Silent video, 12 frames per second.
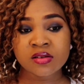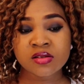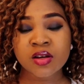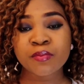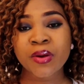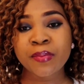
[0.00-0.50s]

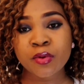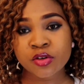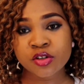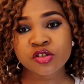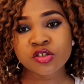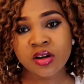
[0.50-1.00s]
some people
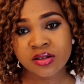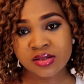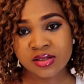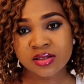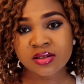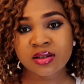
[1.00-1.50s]
were
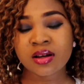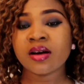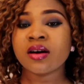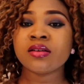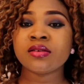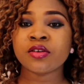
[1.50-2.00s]
shot
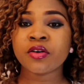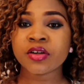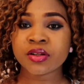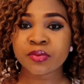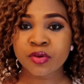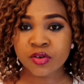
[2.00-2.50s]

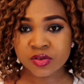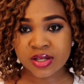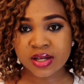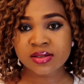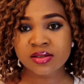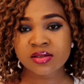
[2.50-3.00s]
during the
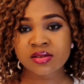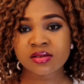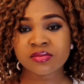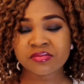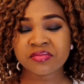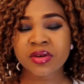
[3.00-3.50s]
protest,
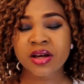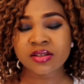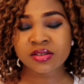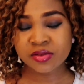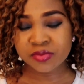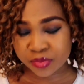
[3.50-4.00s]

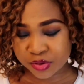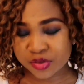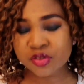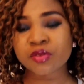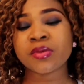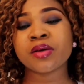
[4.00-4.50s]
and
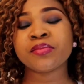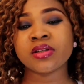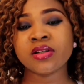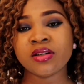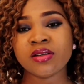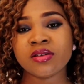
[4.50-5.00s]

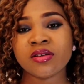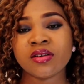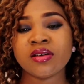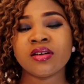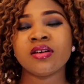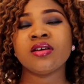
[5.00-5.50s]
presumably,
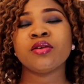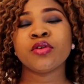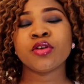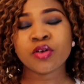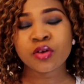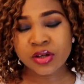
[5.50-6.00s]

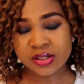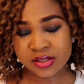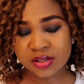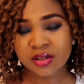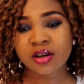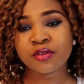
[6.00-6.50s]
we know
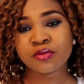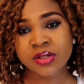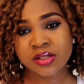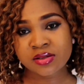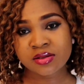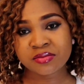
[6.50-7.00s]
it's the
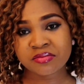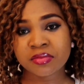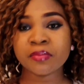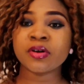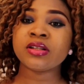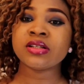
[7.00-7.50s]
government.
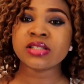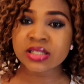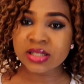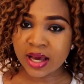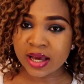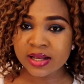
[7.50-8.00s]
But they
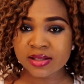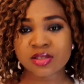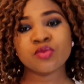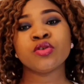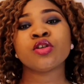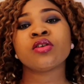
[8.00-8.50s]
deny
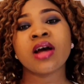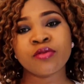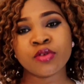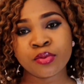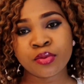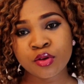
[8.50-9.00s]
it. We don't
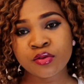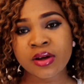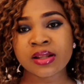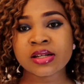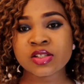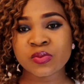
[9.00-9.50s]
have a proof
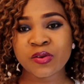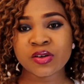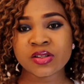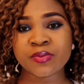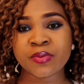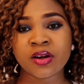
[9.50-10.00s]
at this
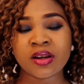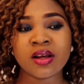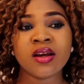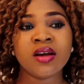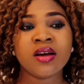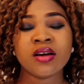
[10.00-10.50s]
point, but
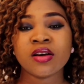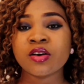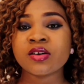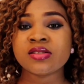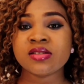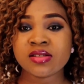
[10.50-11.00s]

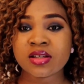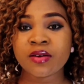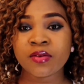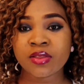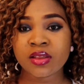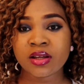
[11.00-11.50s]
God sees
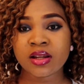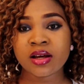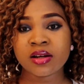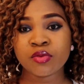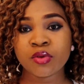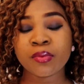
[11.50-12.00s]
everything,
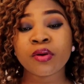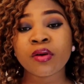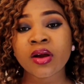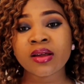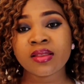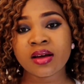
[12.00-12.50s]
and we
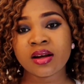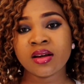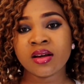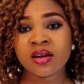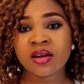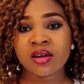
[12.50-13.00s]
pray that
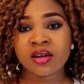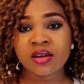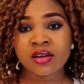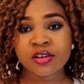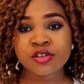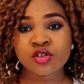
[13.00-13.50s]

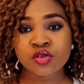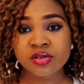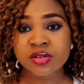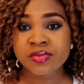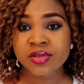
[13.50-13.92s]
He shows